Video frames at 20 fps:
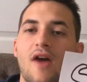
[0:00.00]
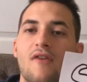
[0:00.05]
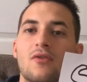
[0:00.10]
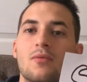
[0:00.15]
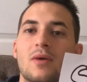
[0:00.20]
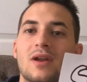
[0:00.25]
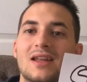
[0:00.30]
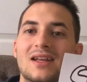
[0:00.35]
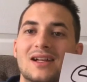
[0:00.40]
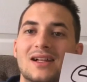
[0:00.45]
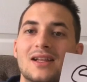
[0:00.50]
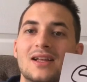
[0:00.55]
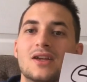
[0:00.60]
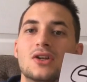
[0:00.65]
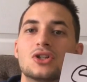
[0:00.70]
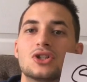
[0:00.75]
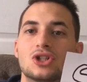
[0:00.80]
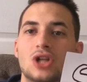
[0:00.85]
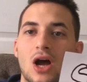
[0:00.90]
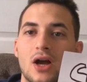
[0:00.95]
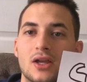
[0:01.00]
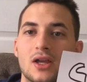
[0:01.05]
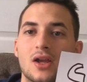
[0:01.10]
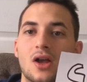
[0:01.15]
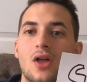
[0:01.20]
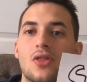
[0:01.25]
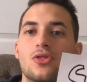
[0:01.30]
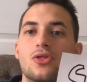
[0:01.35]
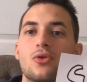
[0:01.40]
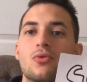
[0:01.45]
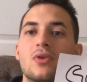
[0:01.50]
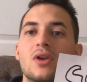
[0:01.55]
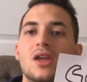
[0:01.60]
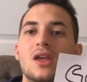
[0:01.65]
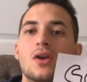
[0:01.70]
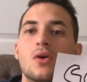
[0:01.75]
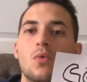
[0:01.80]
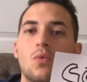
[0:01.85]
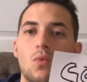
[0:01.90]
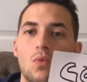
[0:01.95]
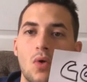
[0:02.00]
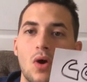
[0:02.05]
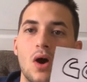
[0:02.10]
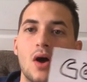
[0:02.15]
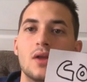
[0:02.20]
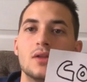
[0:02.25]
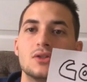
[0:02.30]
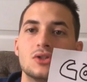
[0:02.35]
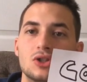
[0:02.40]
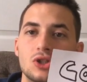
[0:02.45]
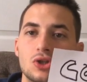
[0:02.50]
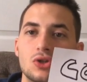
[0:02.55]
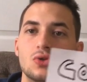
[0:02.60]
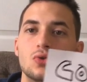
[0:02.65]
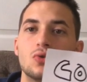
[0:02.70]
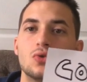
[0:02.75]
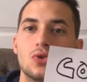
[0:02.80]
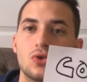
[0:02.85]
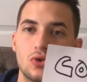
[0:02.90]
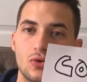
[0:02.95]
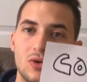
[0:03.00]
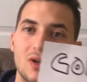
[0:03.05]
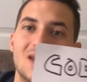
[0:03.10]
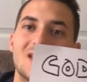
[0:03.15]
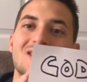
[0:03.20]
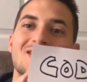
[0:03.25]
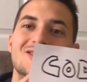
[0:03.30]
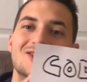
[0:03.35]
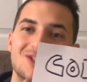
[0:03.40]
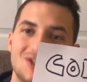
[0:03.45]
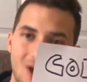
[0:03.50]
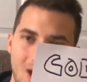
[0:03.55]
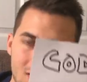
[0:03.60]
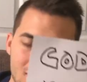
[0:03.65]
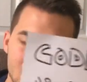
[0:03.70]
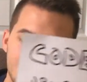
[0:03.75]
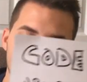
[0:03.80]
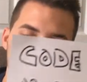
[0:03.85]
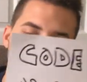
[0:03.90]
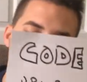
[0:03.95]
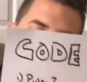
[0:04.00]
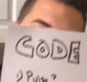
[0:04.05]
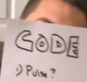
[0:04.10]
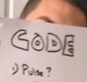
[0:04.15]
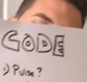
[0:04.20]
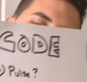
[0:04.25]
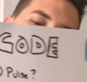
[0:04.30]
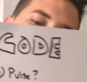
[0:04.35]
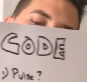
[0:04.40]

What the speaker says: Everybody clear, shocking on three. One, two, three, shock delivered.